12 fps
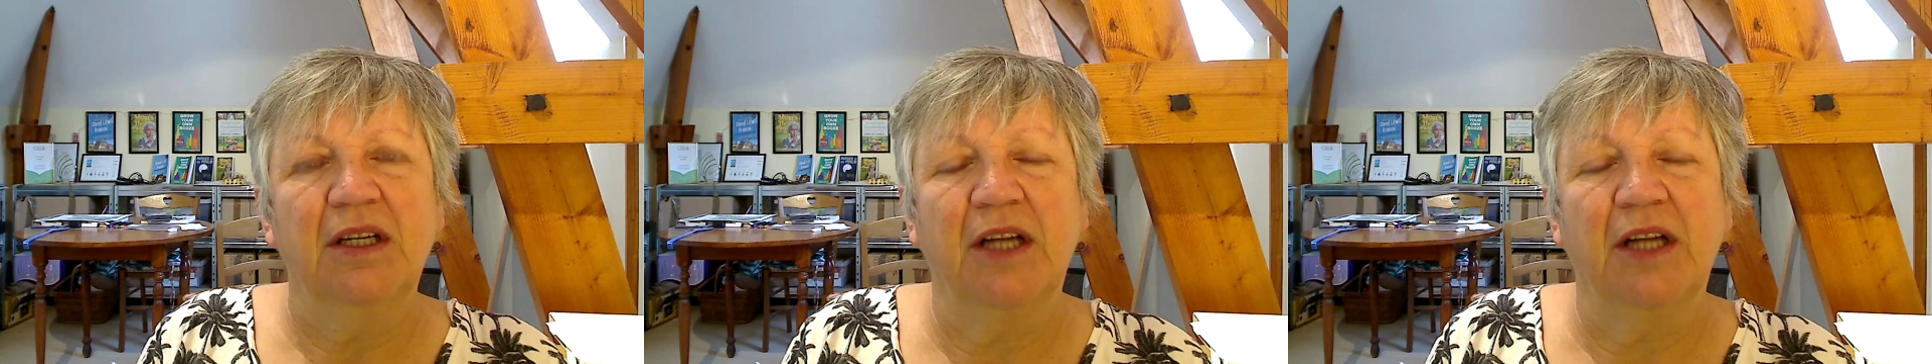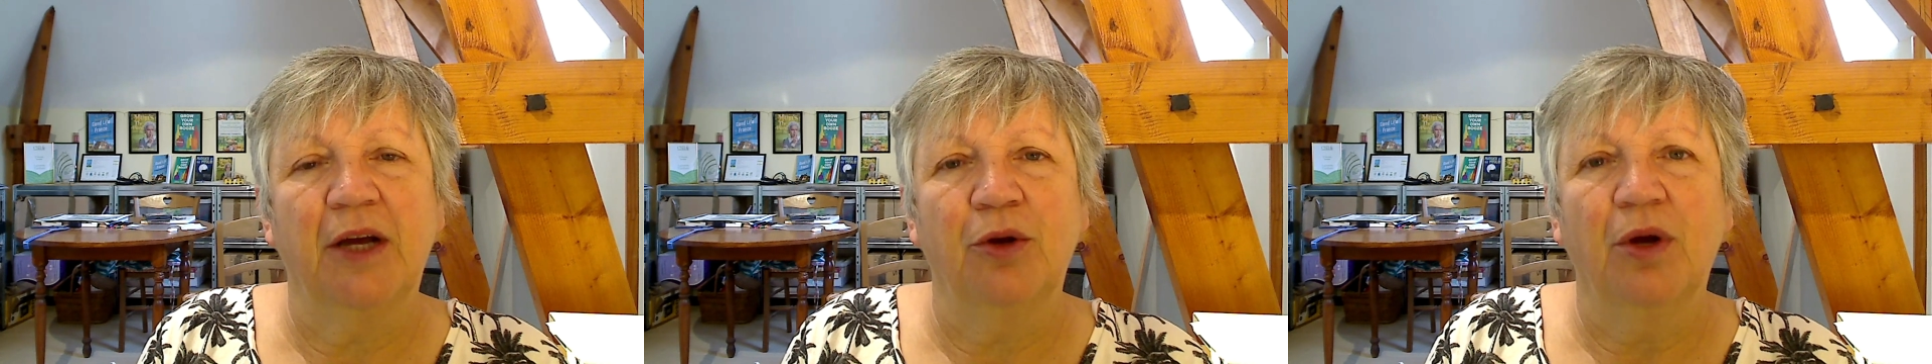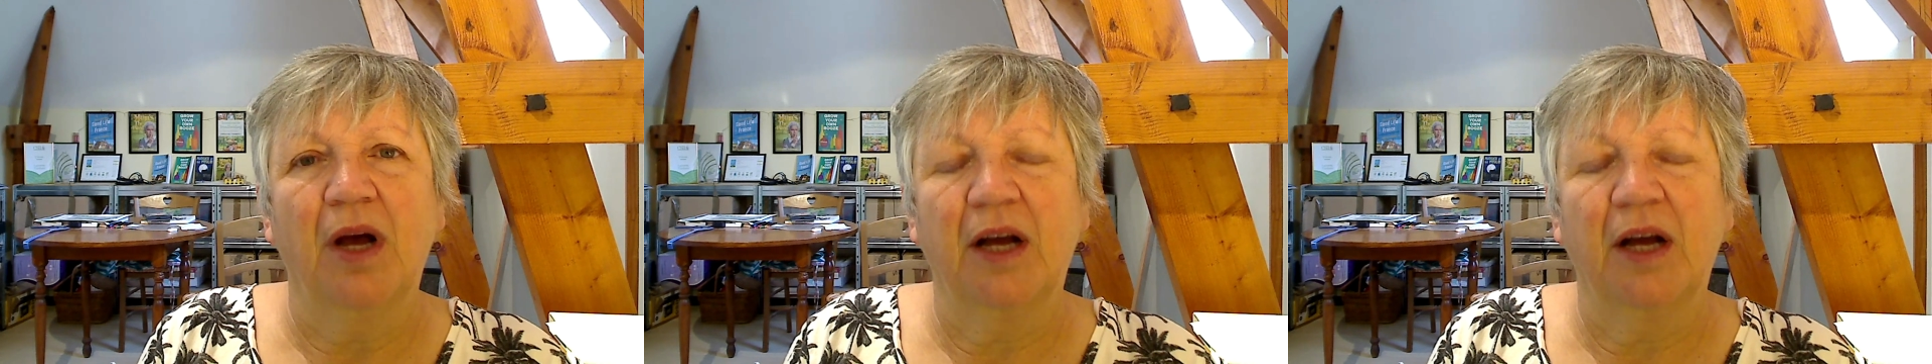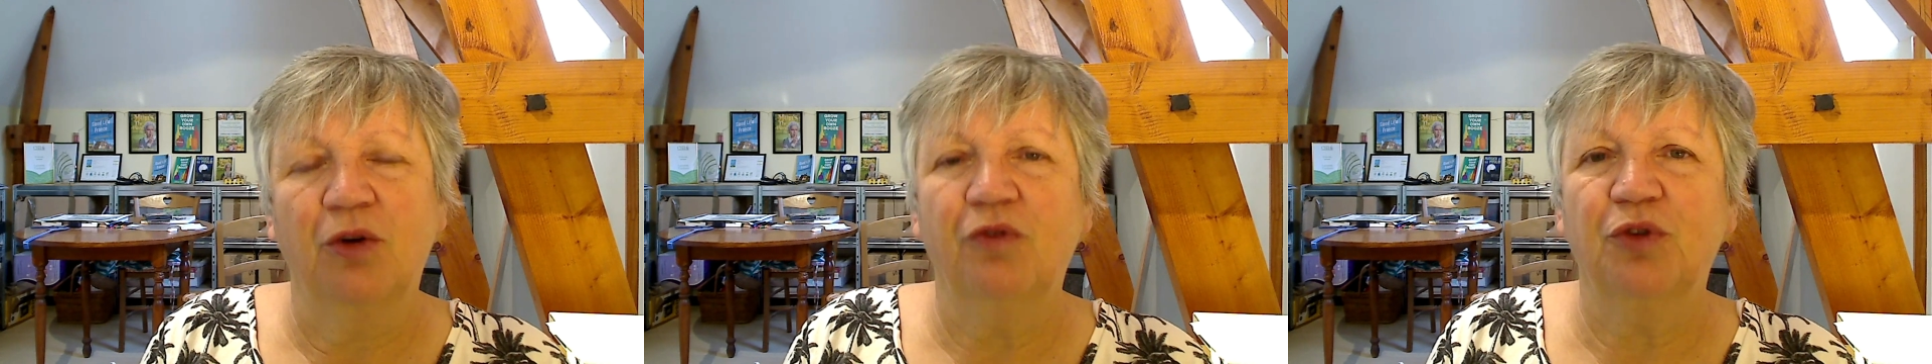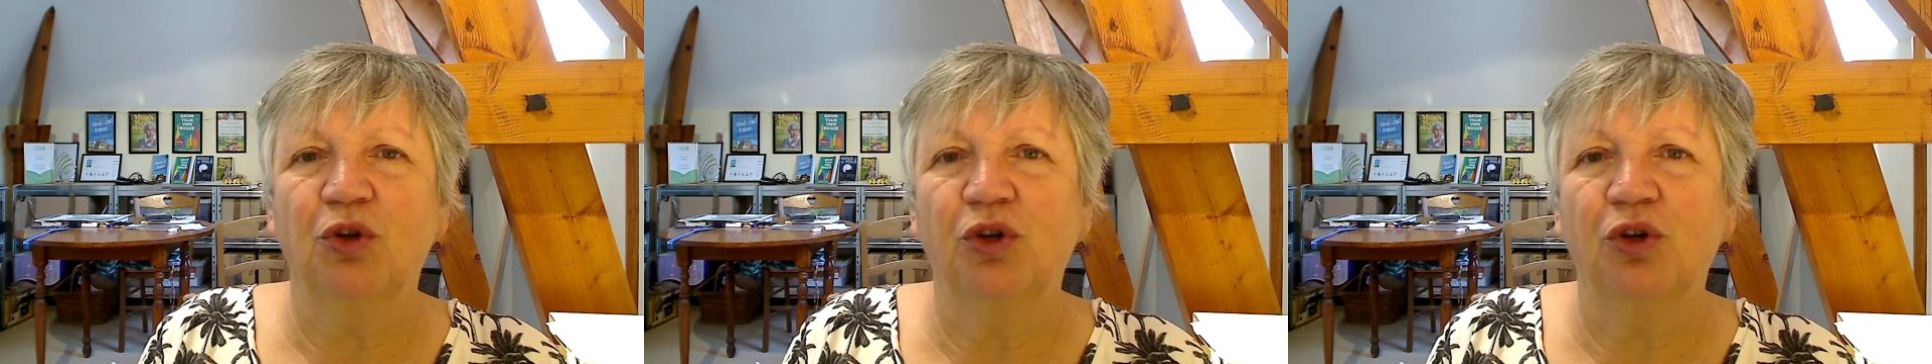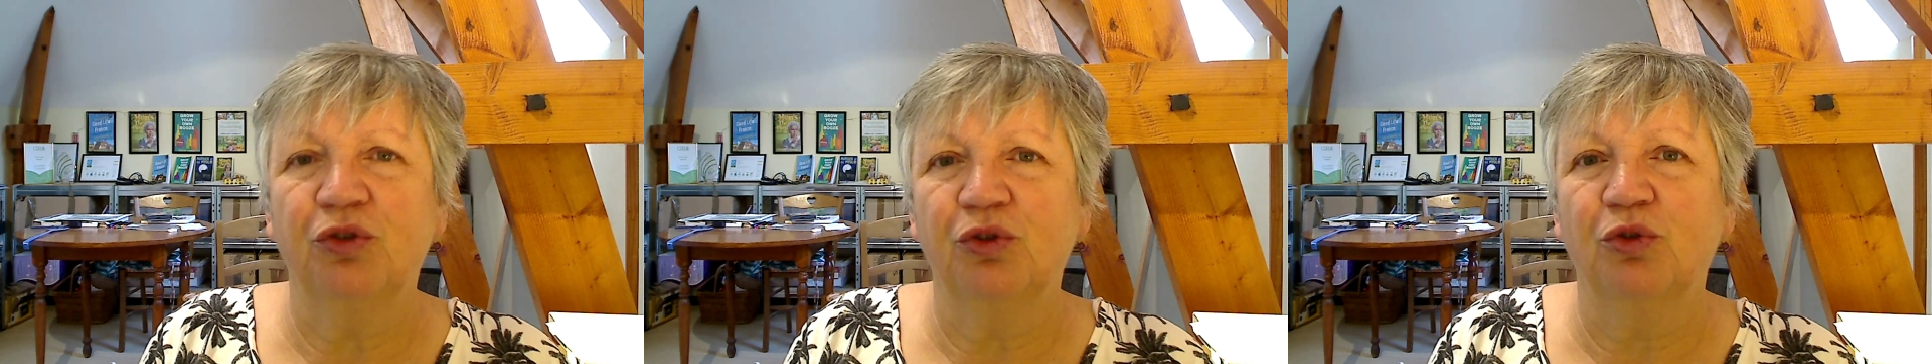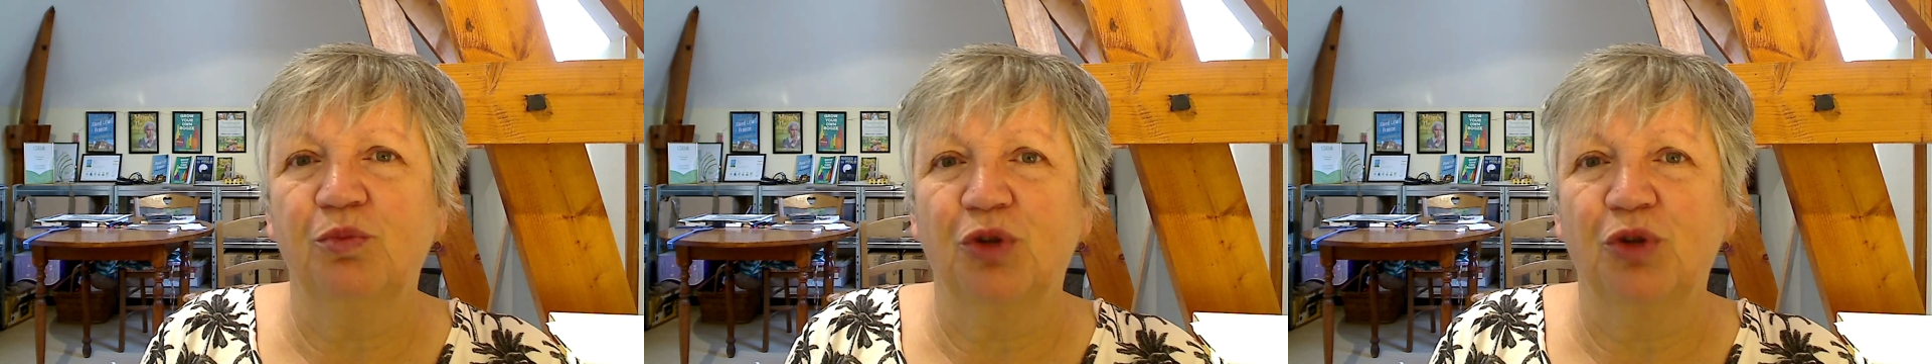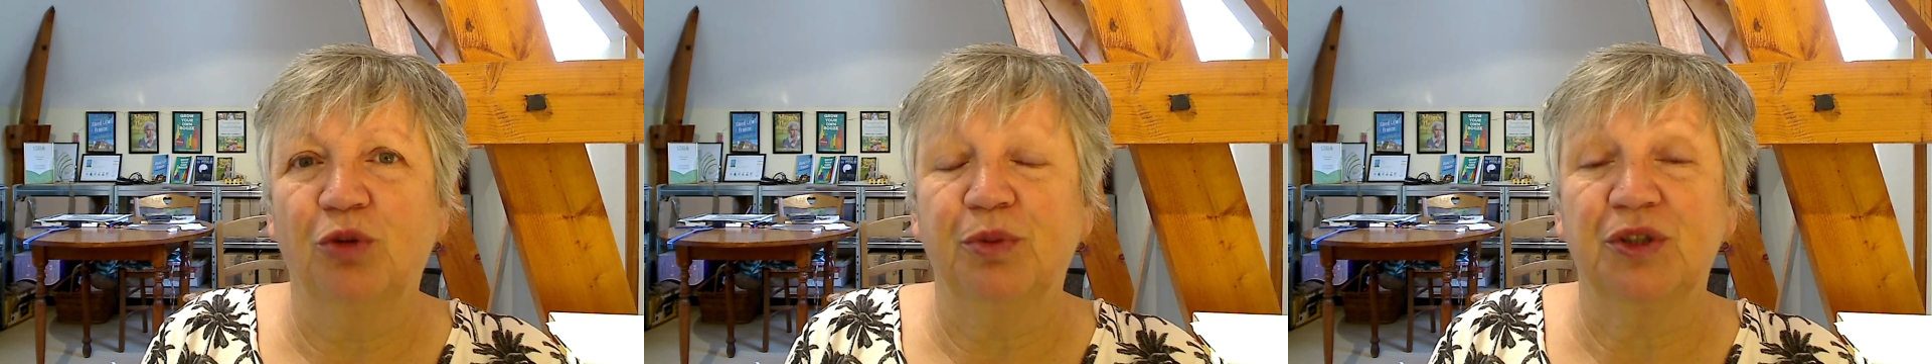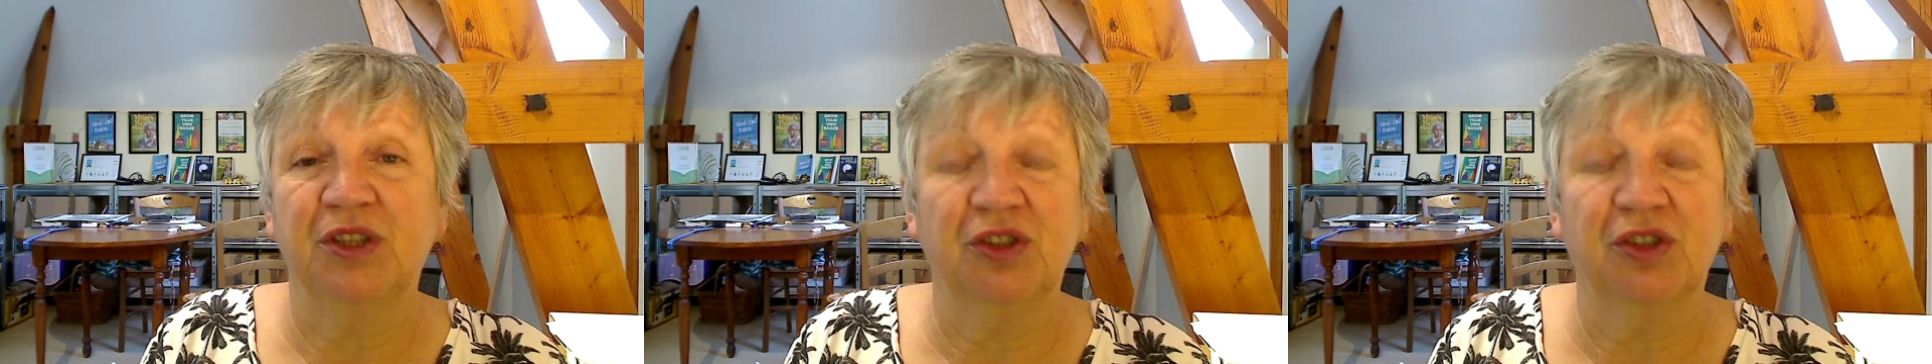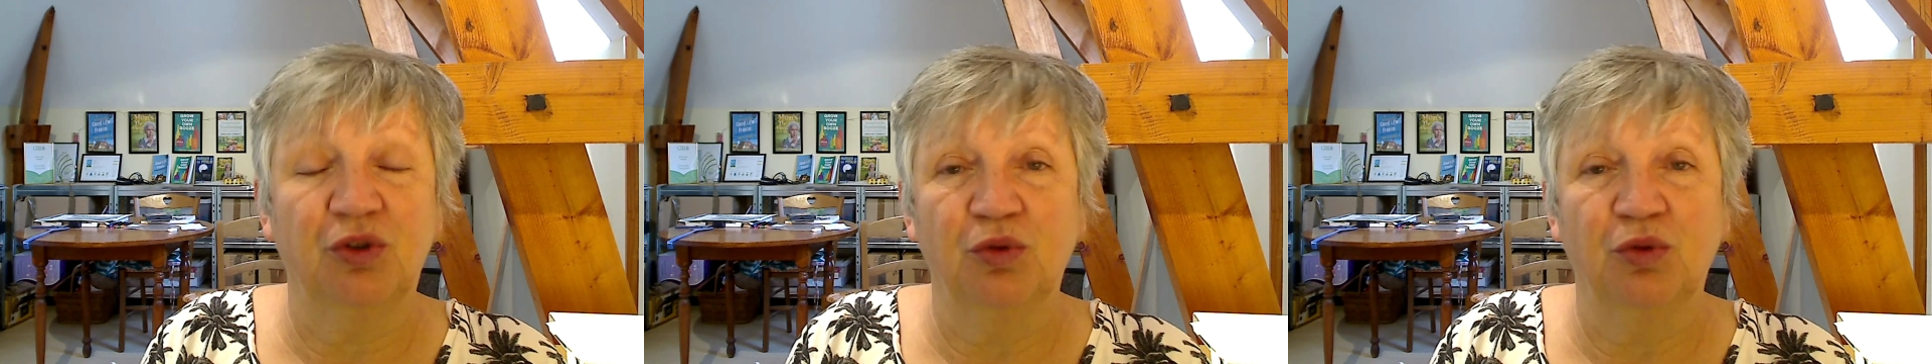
Now, an awful lot of rural properties